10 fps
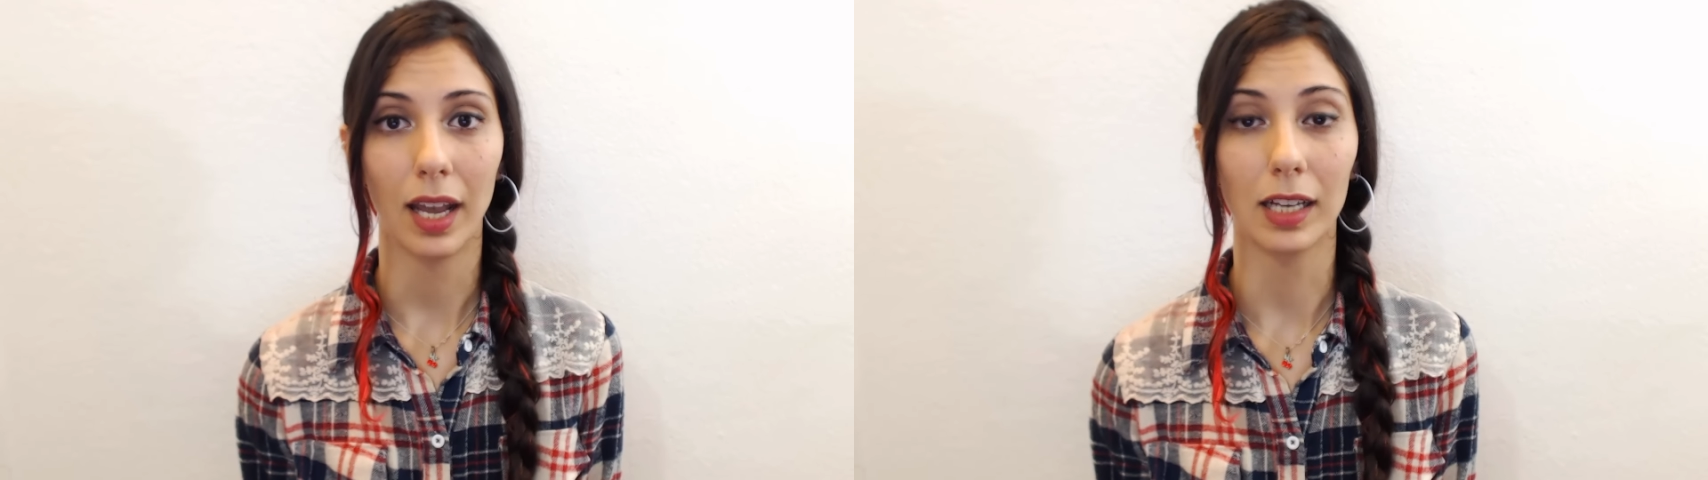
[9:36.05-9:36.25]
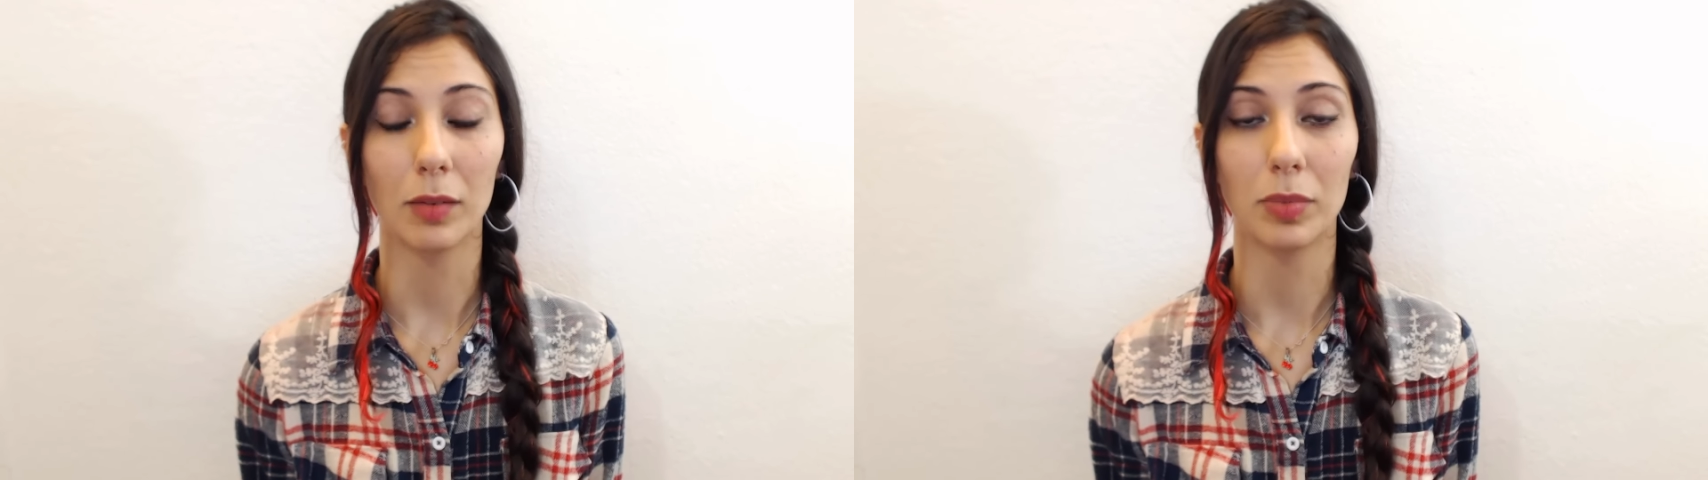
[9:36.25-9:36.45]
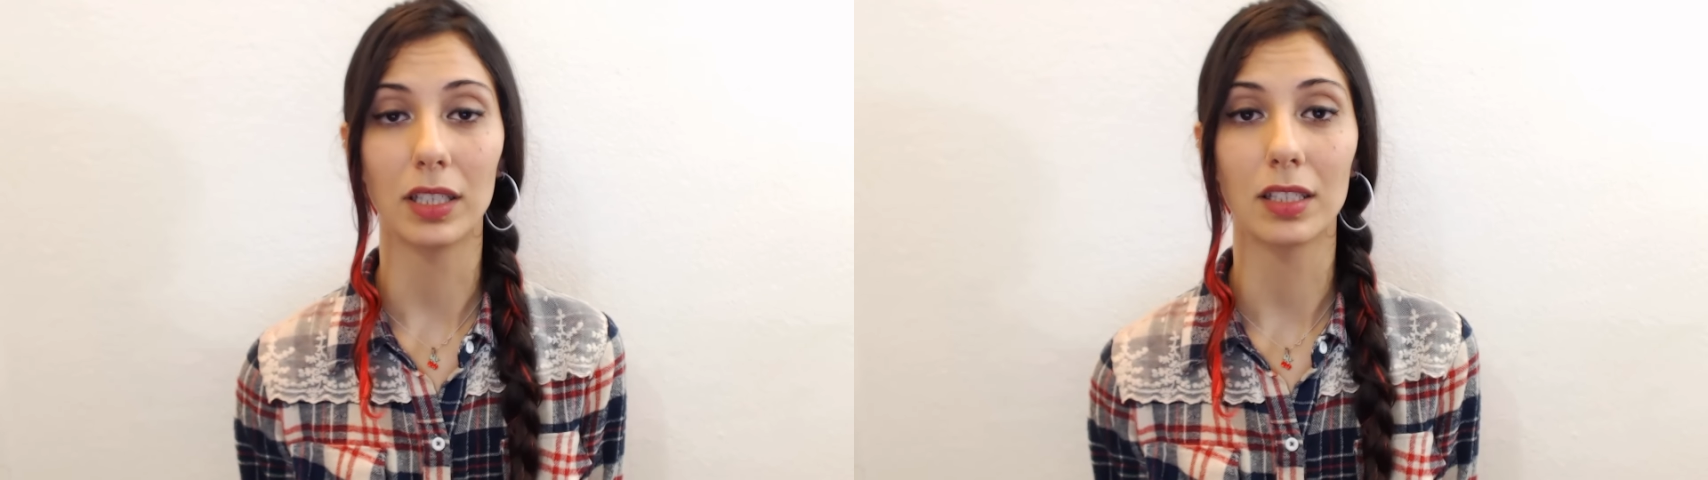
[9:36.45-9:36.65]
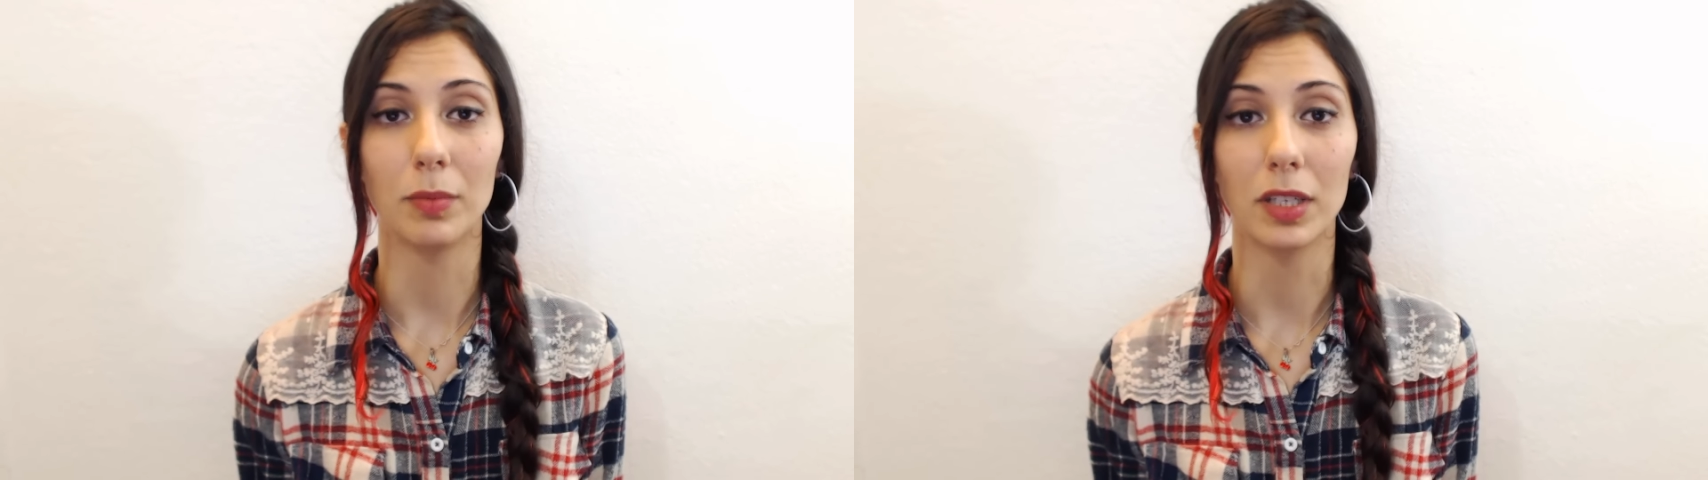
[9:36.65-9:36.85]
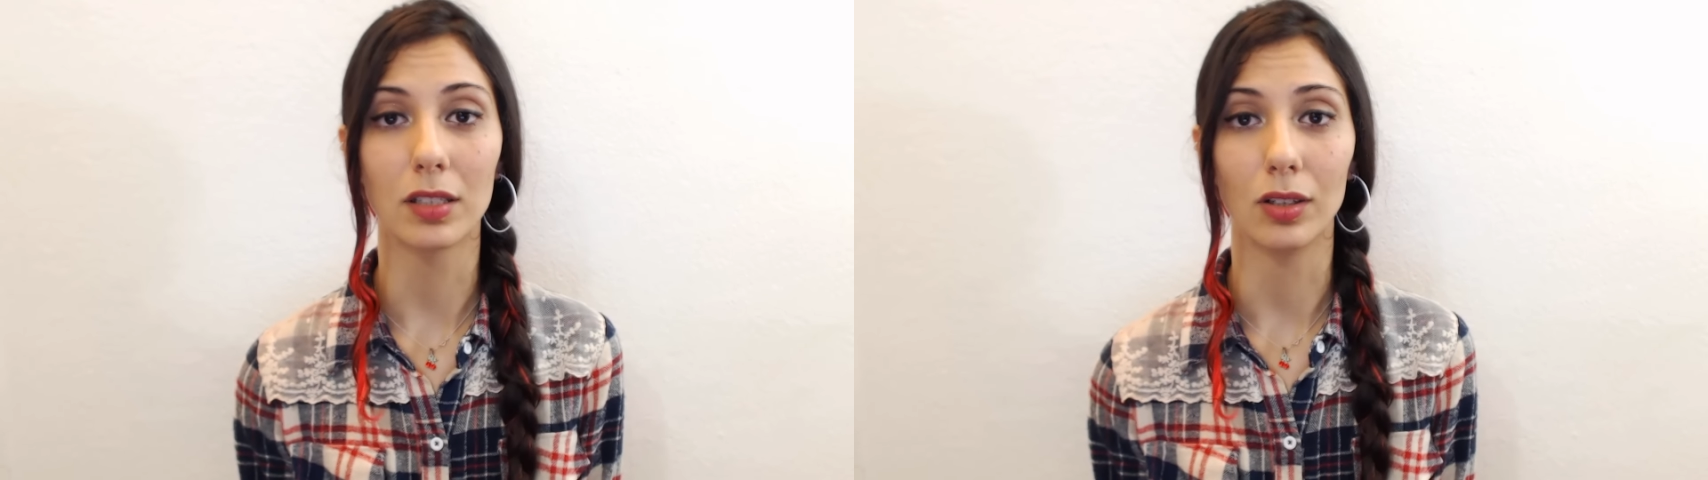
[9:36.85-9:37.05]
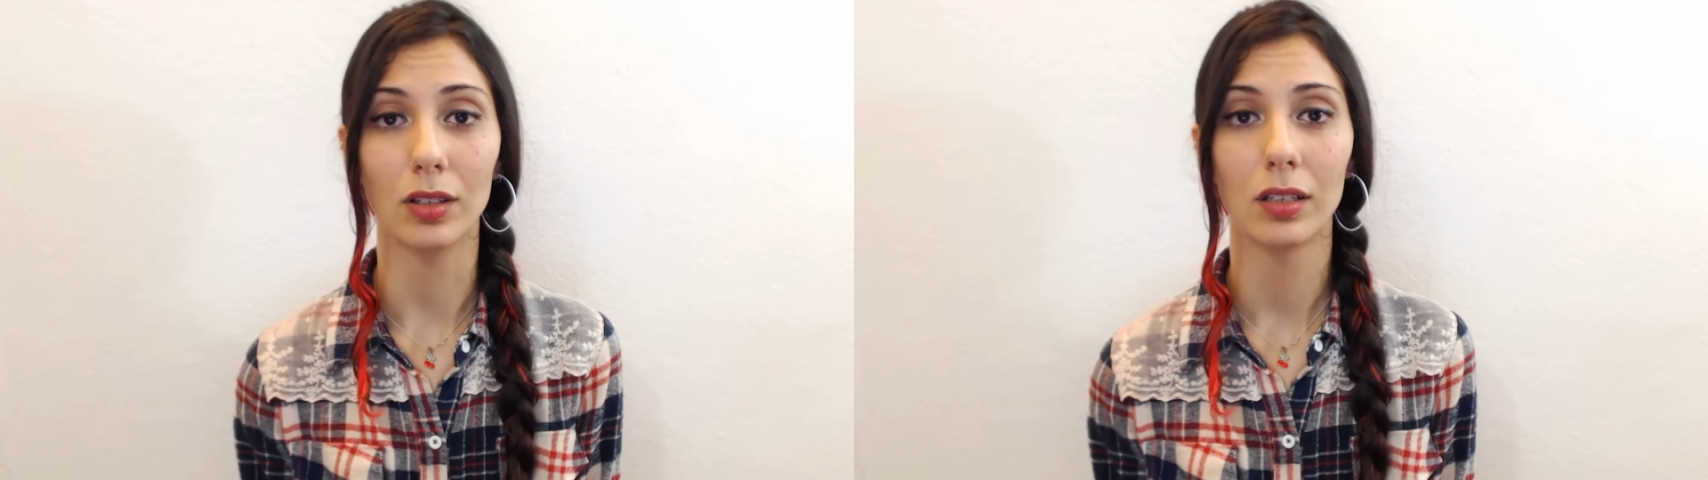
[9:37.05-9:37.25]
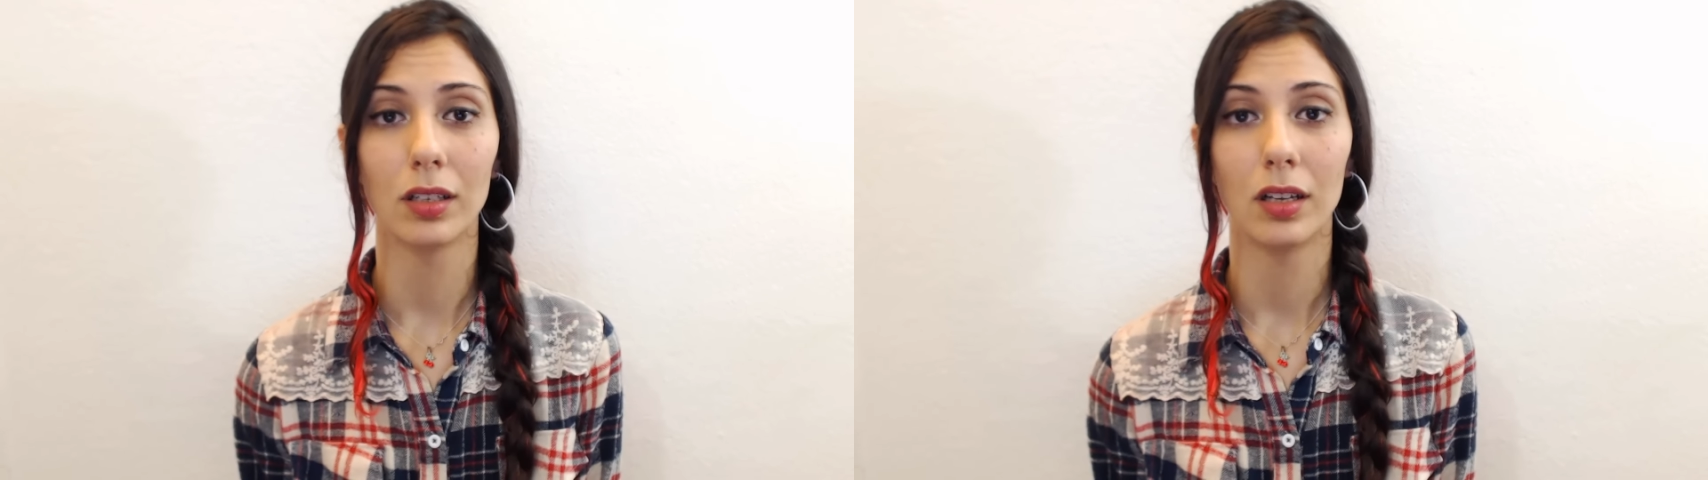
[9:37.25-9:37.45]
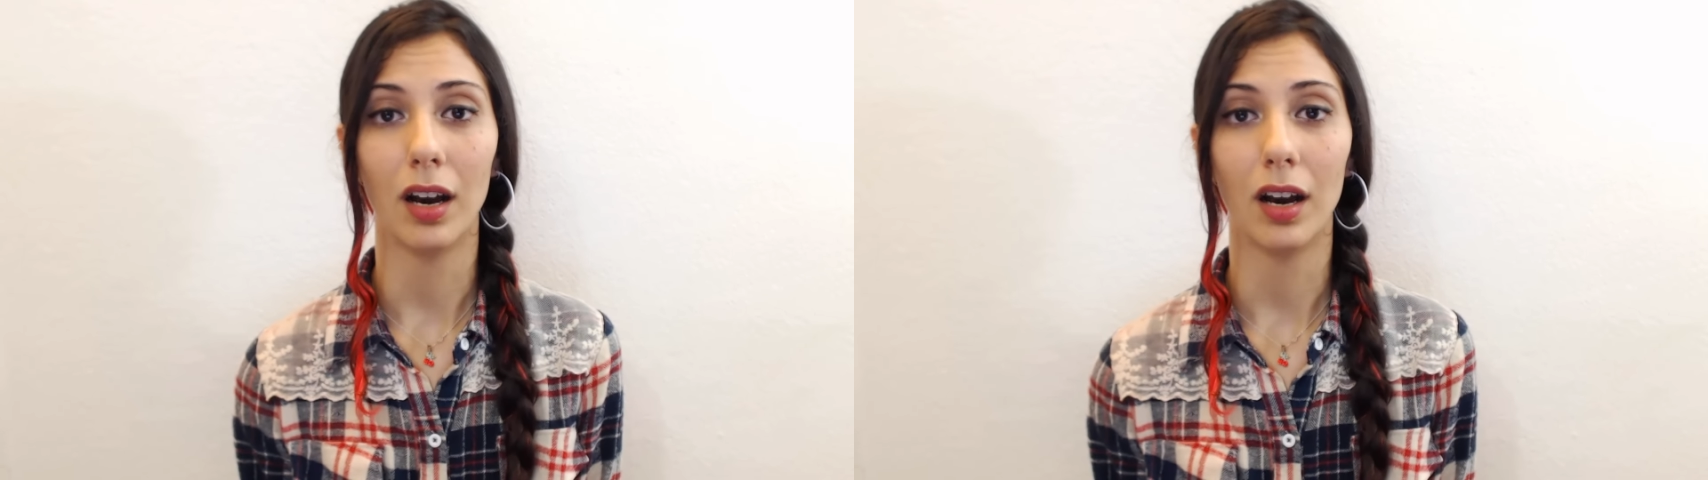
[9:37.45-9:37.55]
and complete dismissal